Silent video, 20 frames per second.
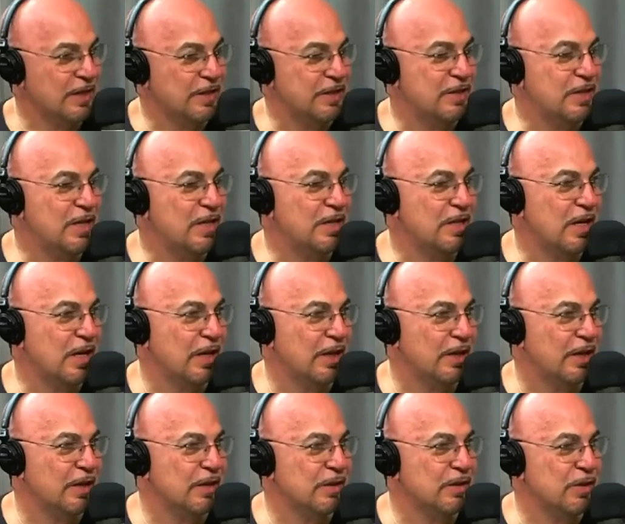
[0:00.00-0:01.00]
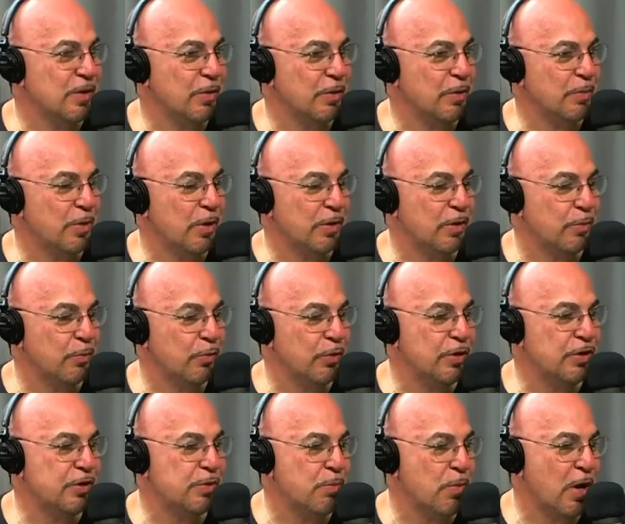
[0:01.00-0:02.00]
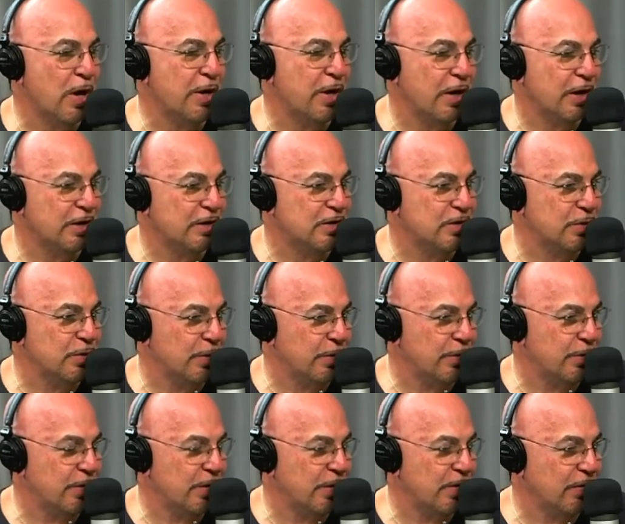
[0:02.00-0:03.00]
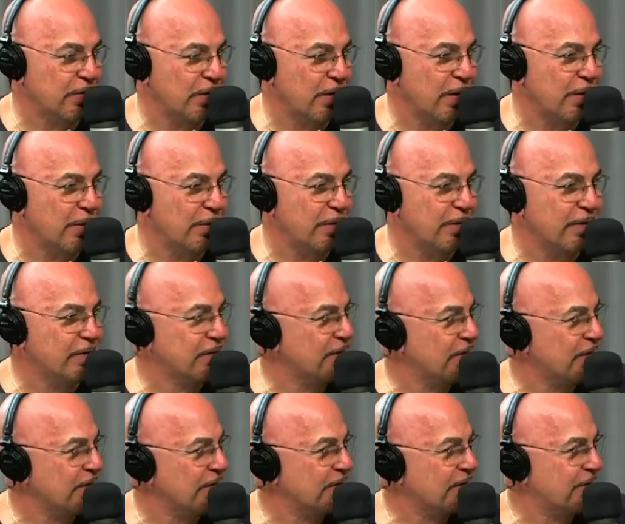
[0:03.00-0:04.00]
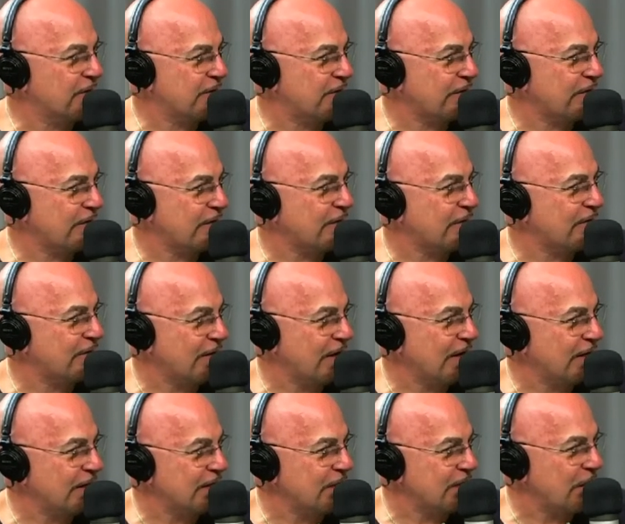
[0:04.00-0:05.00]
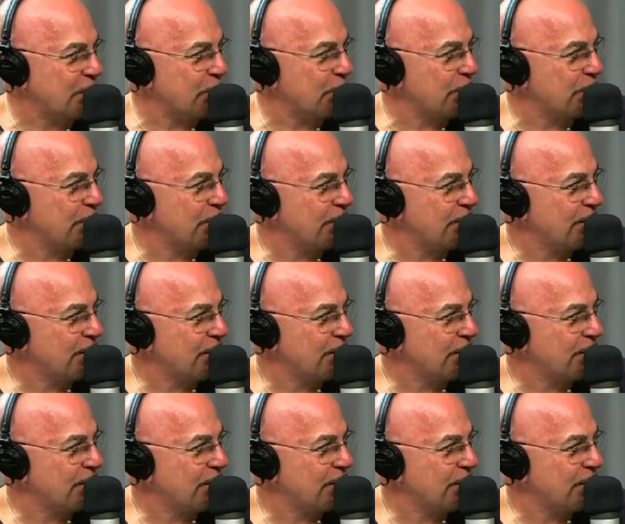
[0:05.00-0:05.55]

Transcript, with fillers: the detail that is known about the British monarchs 200 years ago is is just insanely deep.